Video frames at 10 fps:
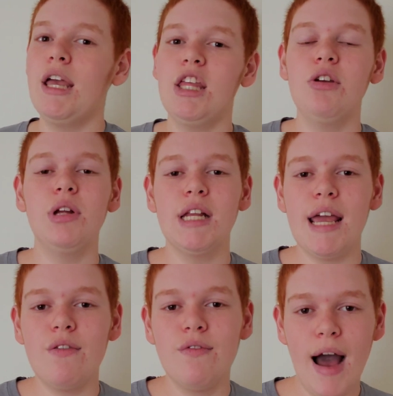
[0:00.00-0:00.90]
you
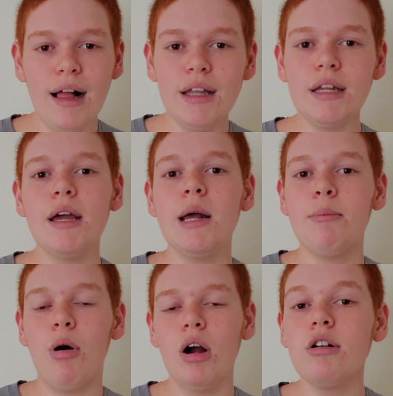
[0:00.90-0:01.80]
need a valid
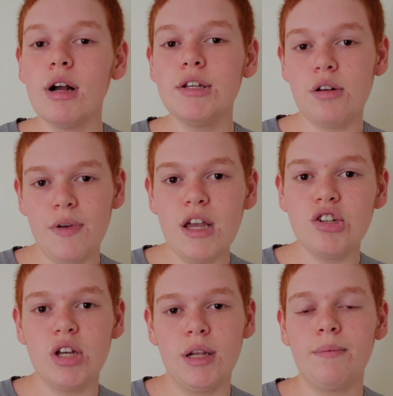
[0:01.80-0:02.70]
park
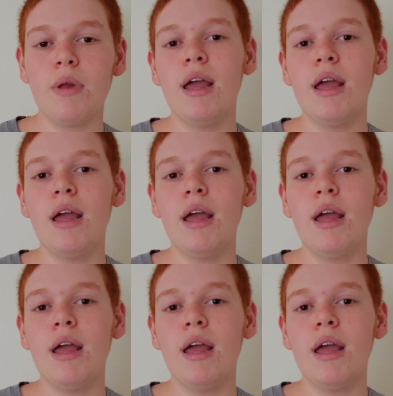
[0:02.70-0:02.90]
reservation